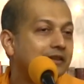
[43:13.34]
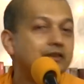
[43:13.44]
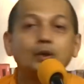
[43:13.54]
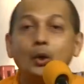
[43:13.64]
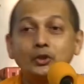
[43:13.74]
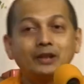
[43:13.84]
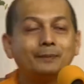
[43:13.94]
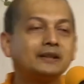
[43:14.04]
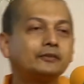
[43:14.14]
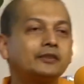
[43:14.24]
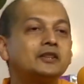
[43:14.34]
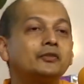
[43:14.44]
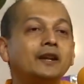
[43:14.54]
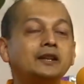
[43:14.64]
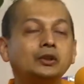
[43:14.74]
This ocean metaphor is
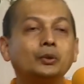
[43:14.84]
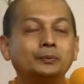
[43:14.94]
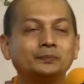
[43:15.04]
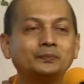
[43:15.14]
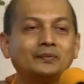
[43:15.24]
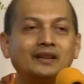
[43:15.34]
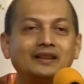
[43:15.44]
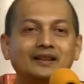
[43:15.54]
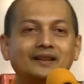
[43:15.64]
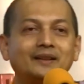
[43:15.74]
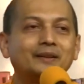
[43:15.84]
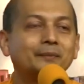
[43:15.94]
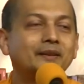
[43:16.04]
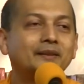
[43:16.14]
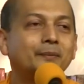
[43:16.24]
very good.
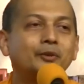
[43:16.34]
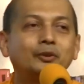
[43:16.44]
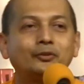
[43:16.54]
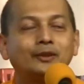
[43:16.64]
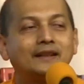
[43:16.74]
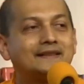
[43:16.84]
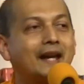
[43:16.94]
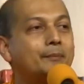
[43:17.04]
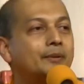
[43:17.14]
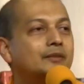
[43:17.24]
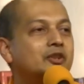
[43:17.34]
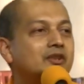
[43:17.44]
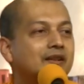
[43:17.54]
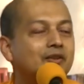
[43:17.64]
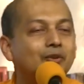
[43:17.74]
There's a beautiful example
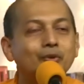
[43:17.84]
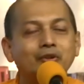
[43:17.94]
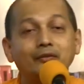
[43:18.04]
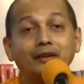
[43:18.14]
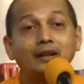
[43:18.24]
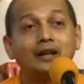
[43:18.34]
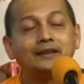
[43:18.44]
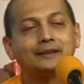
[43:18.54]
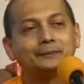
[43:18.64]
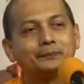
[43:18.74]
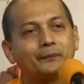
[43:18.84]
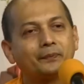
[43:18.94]
which is used in Vedanta,